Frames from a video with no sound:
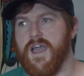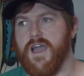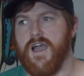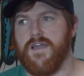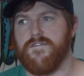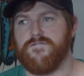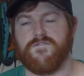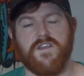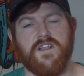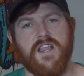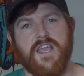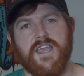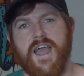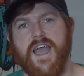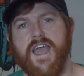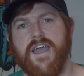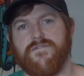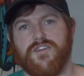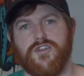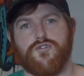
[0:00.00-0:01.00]
I feel like I
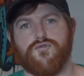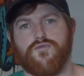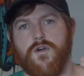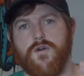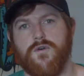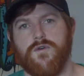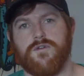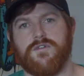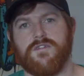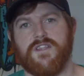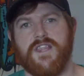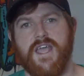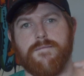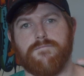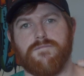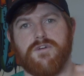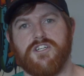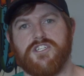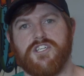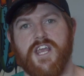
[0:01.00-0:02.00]
haven't grown
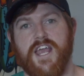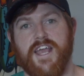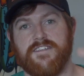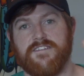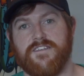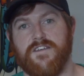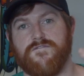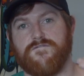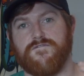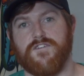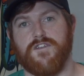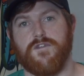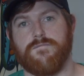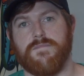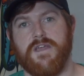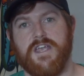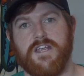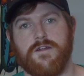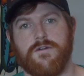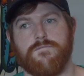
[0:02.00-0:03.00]
that much as a
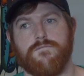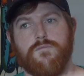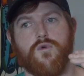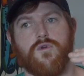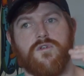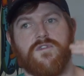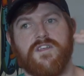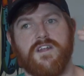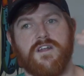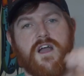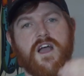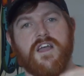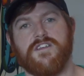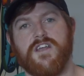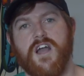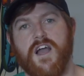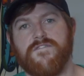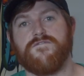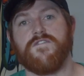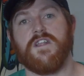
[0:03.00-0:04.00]
filmmaker. More than
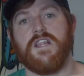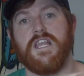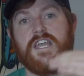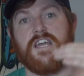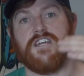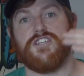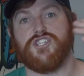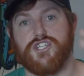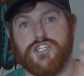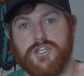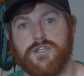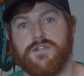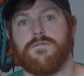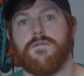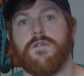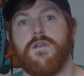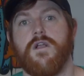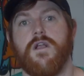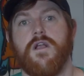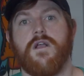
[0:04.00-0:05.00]
I, I feel like I
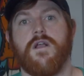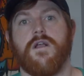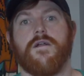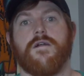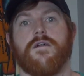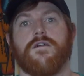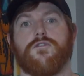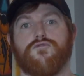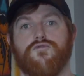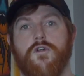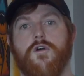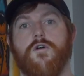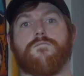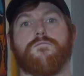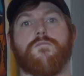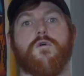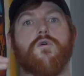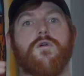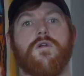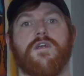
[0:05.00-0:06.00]
should grow
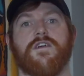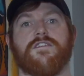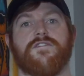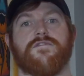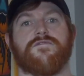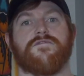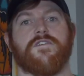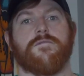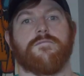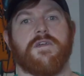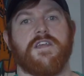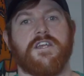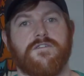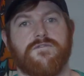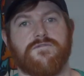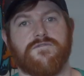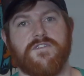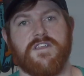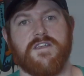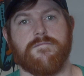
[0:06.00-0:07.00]
more as a filmmaker
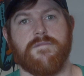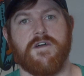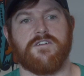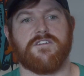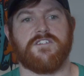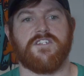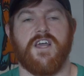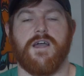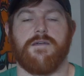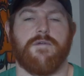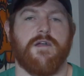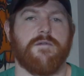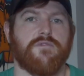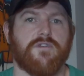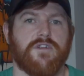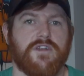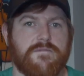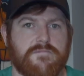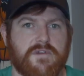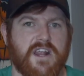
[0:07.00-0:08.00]
for the amount of time I
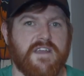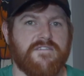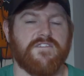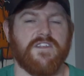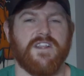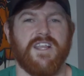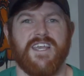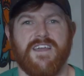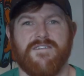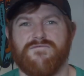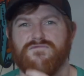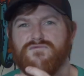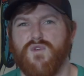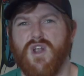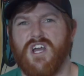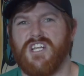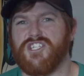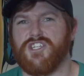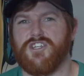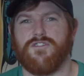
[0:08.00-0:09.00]
put in. But I feel like I've
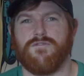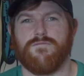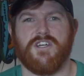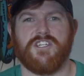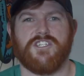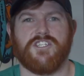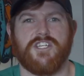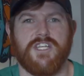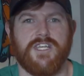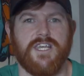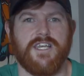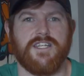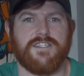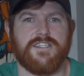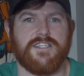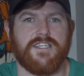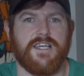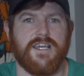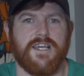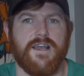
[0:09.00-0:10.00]
rushed too much to
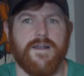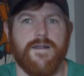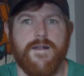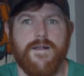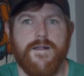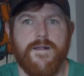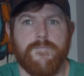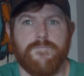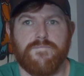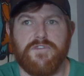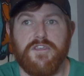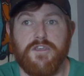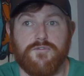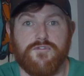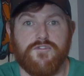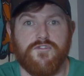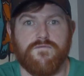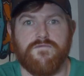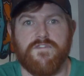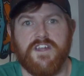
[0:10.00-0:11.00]
get uh,
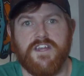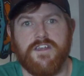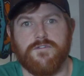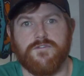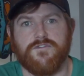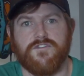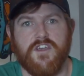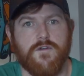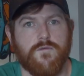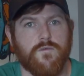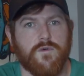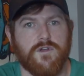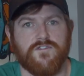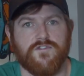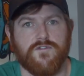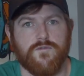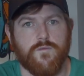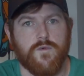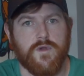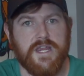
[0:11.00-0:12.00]
YouTube videos out
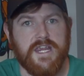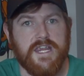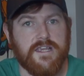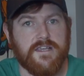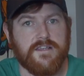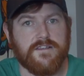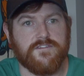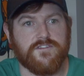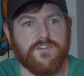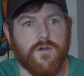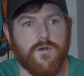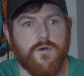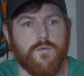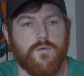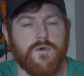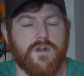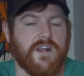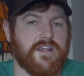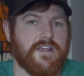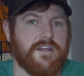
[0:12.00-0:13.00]
once a week. So
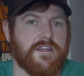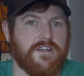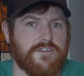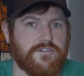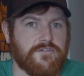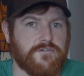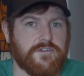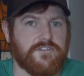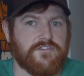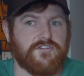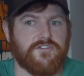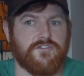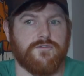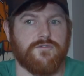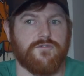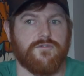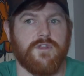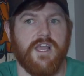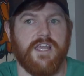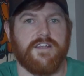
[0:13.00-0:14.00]
what I'm going to do is do
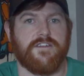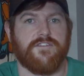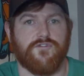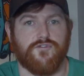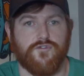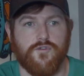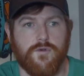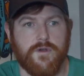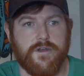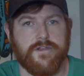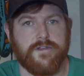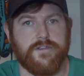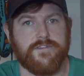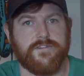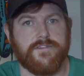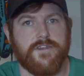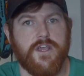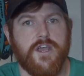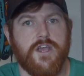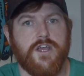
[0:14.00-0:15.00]
like
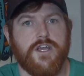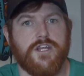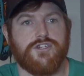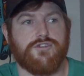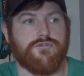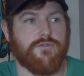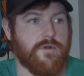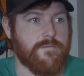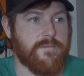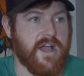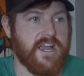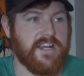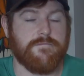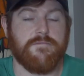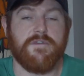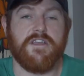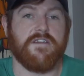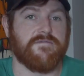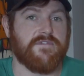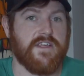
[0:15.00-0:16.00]
tutorials to remind
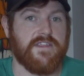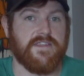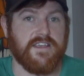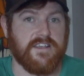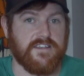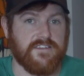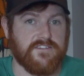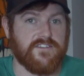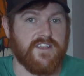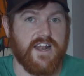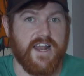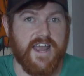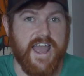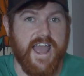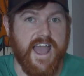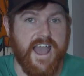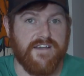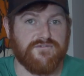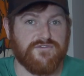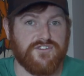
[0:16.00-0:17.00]
me of the things that I
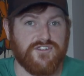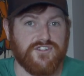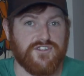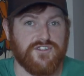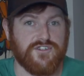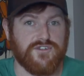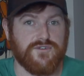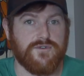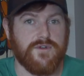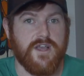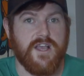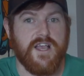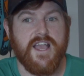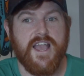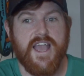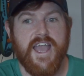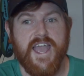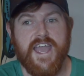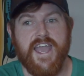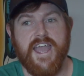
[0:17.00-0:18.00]
have to do
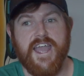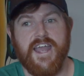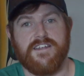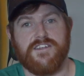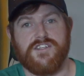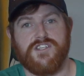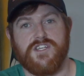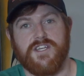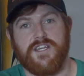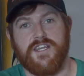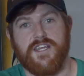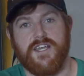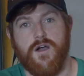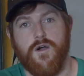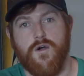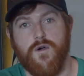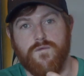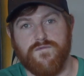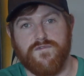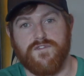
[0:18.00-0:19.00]
and
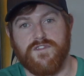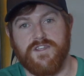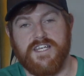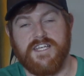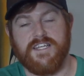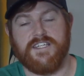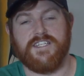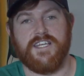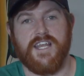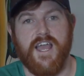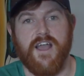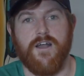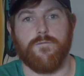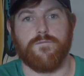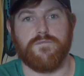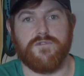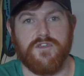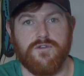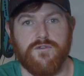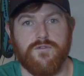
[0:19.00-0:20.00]
hopefully to
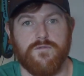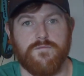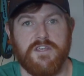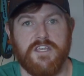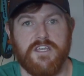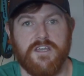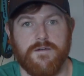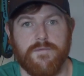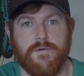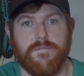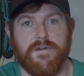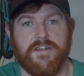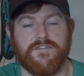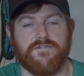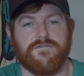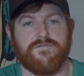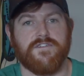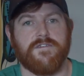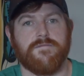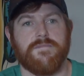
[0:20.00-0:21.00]
help you become a better
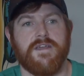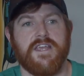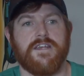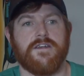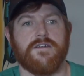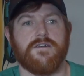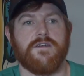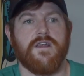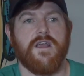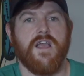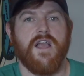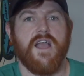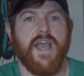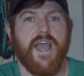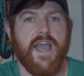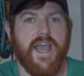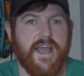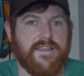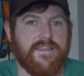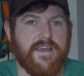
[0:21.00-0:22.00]
filmmaker.
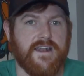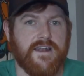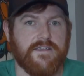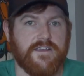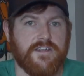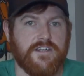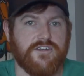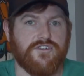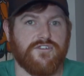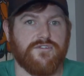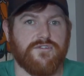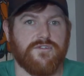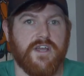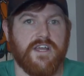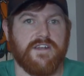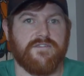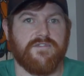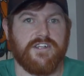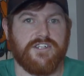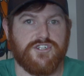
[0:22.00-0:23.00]
And then I'm going to do
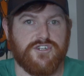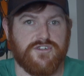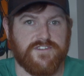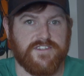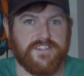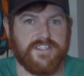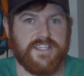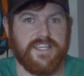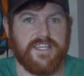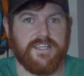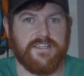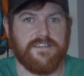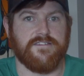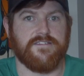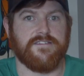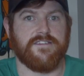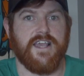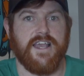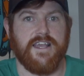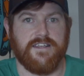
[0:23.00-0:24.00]
adventures and
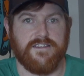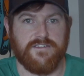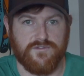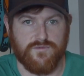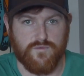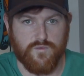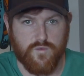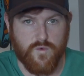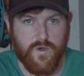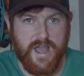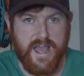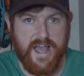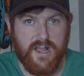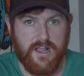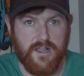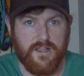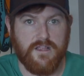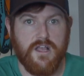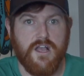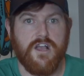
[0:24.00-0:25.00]
things as
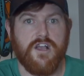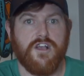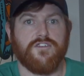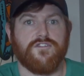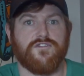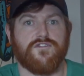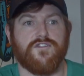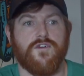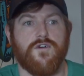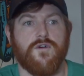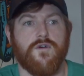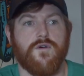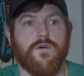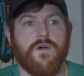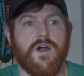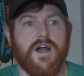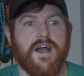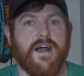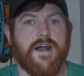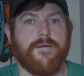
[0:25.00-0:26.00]
well. So
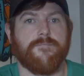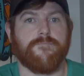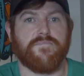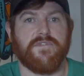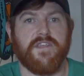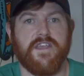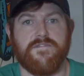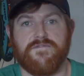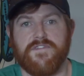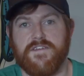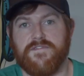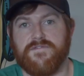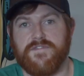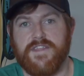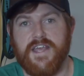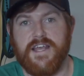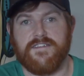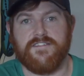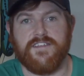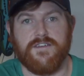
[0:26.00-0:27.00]
uh, if, if
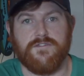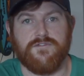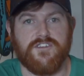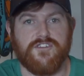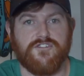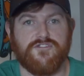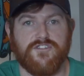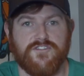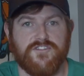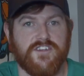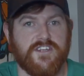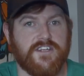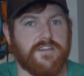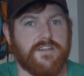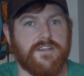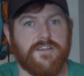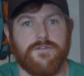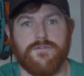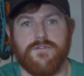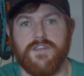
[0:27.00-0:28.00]
that sounds interesting to
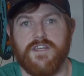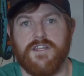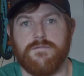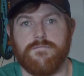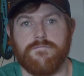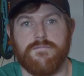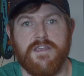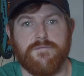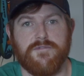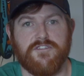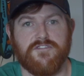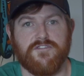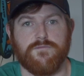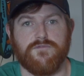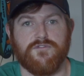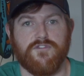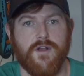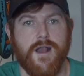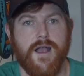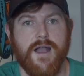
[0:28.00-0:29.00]
you, then maybe
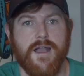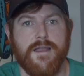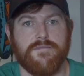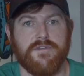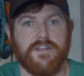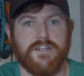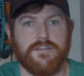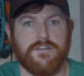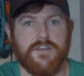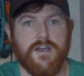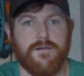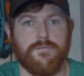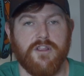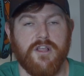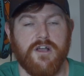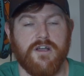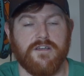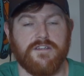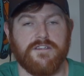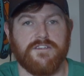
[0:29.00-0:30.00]
subscribe and come
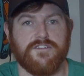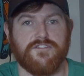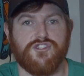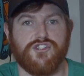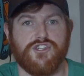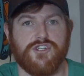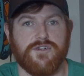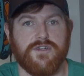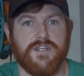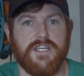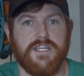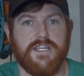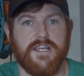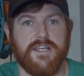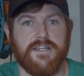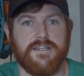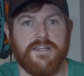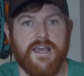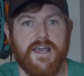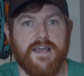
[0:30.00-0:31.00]
along on this journey.
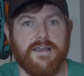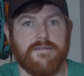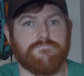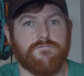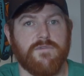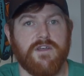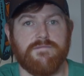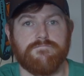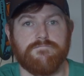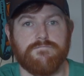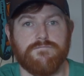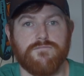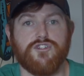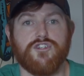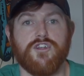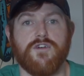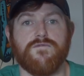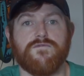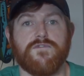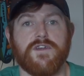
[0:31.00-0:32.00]
And uh, well,
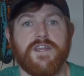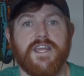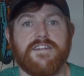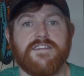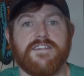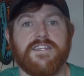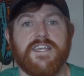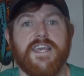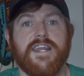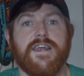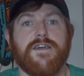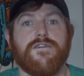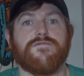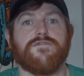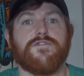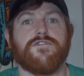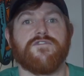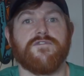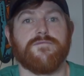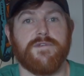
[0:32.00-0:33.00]
don't forget to get out
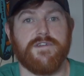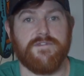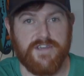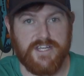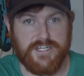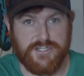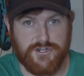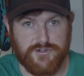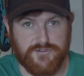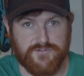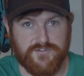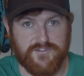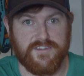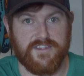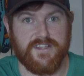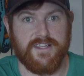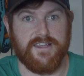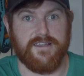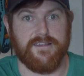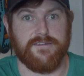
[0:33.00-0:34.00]
for some adventures and
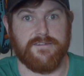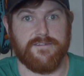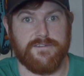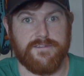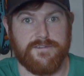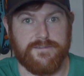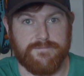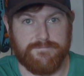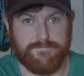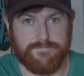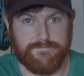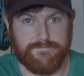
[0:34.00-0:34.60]
things.